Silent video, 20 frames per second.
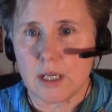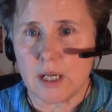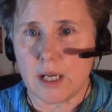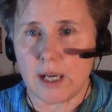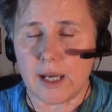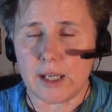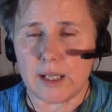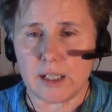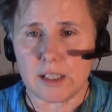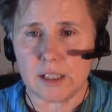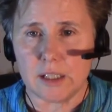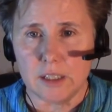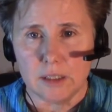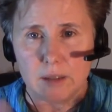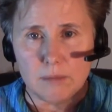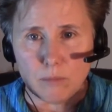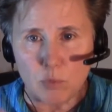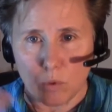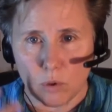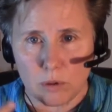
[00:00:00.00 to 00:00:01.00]
Adding
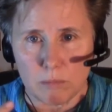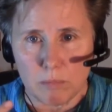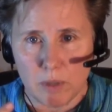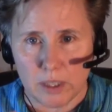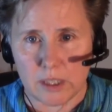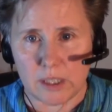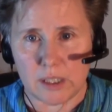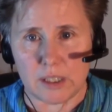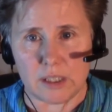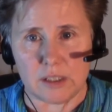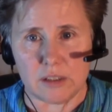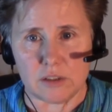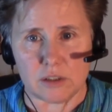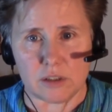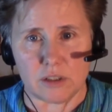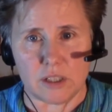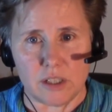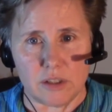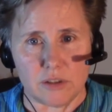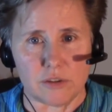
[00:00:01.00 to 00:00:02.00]
more money
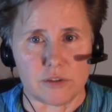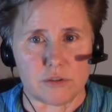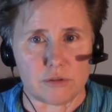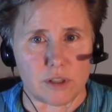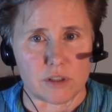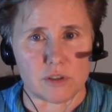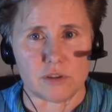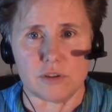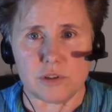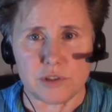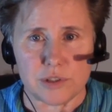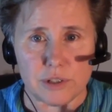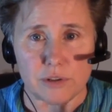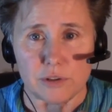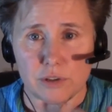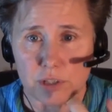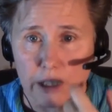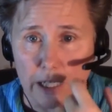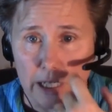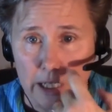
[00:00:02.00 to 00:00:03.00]
into inner structures that are
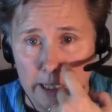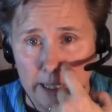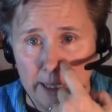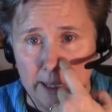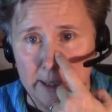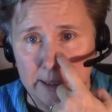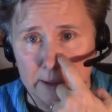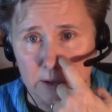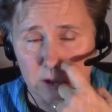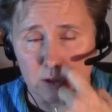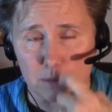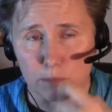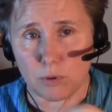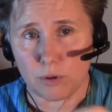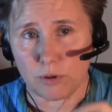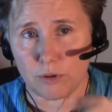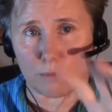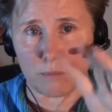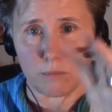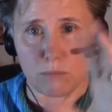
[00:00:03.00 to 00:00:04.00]
shaky just
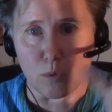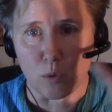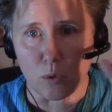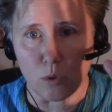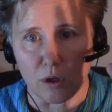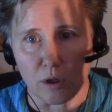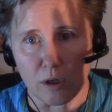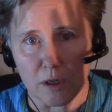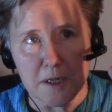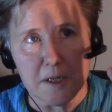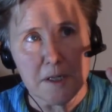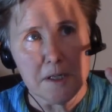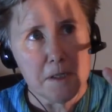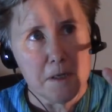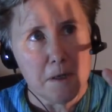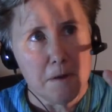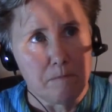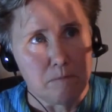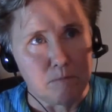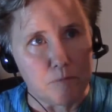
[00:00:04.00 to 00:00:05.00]
puts more
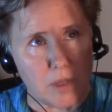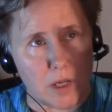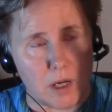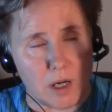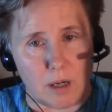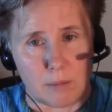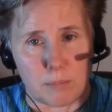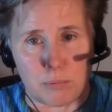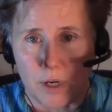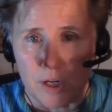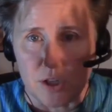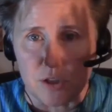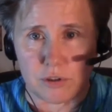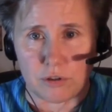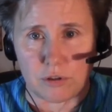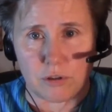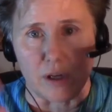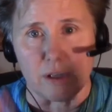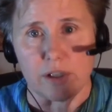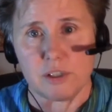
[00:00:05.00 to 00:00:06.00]

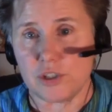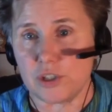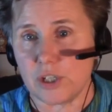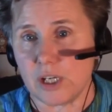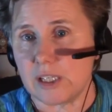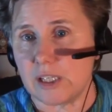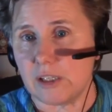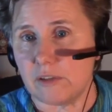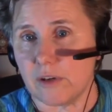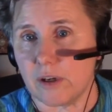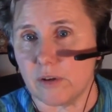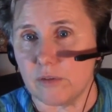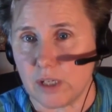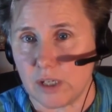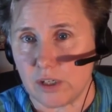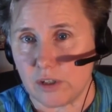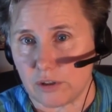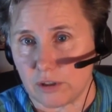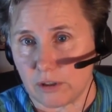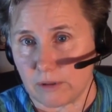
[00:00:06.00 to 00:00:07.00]
pressure on a shaky
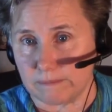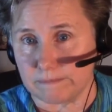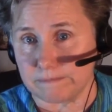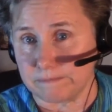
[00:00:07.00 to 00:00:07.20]
foundation.